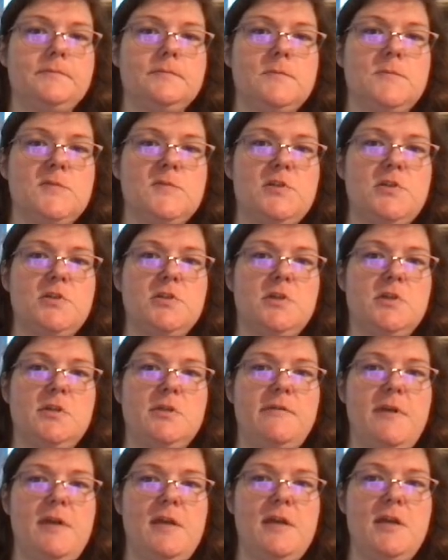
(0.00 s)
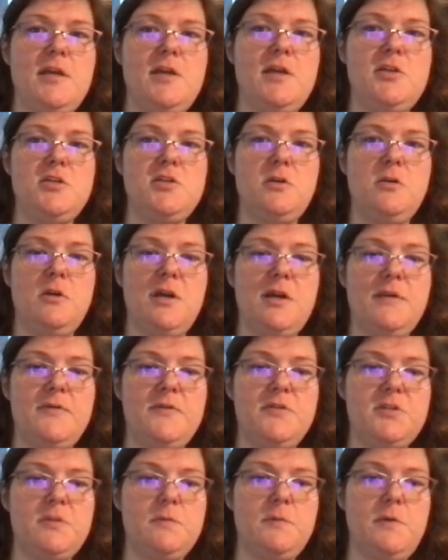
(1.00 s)
And so here's all the vacation
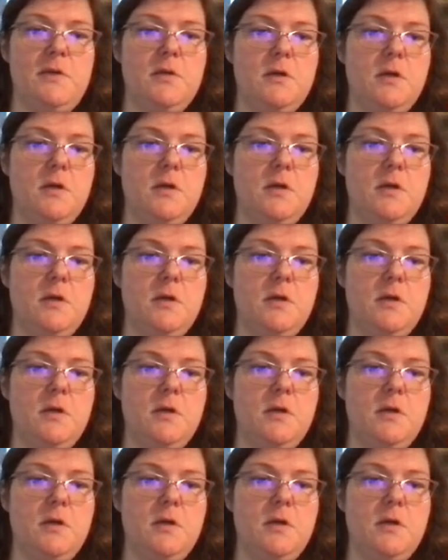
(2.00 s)
graphics. Then we could